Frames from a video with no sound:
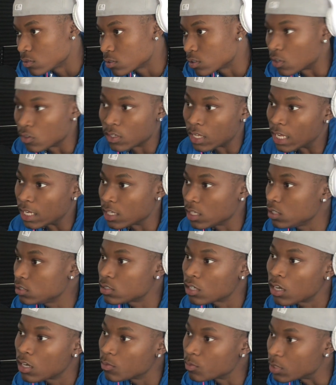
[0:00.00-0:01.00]
Okay. So, like, he
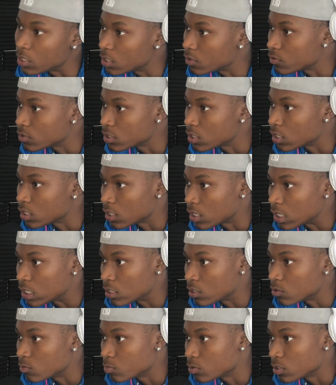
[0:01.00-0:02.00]
taught me everything I
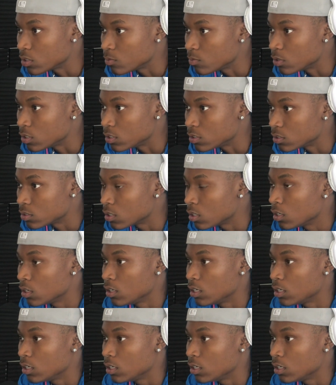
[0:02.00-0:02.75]
know pretty much.